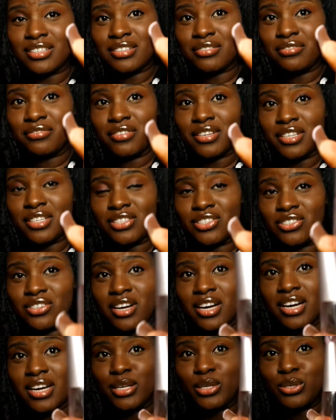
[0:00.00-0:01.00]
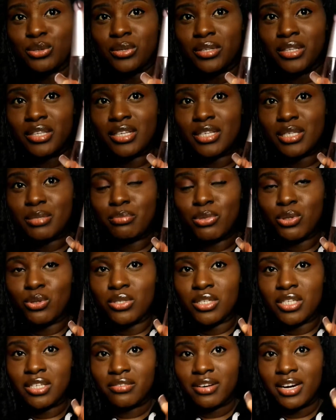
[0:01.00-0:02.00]
feast your eyes on this
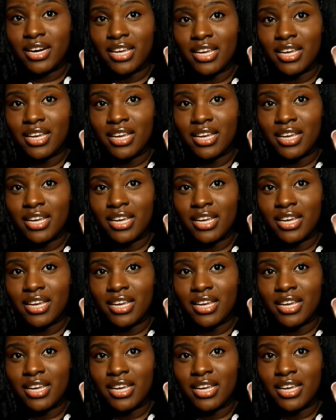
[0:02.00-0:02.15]
beauty right